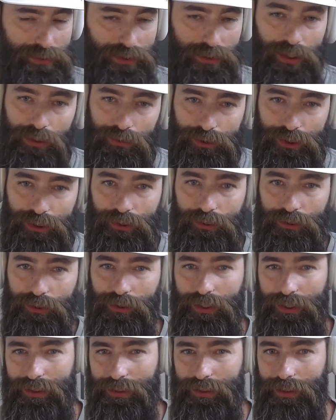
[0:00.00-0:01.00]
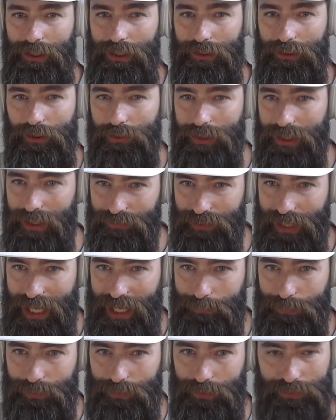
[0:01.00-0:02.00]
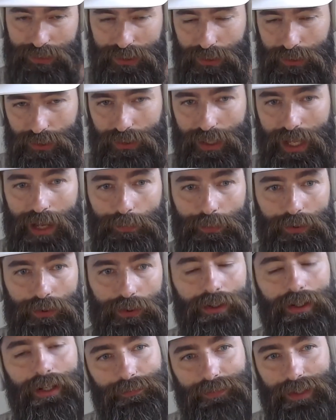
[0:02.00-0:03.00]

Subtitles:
the cultural and creative capital, social capital.